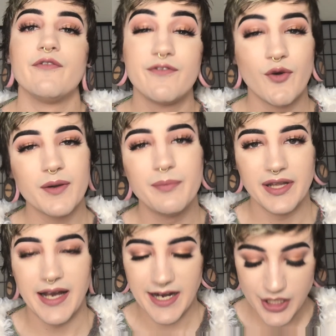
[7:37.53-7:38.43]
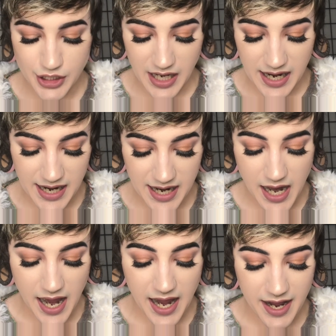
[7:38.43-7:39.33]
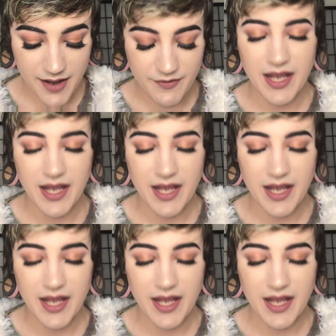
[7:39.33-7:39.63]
For blush, I have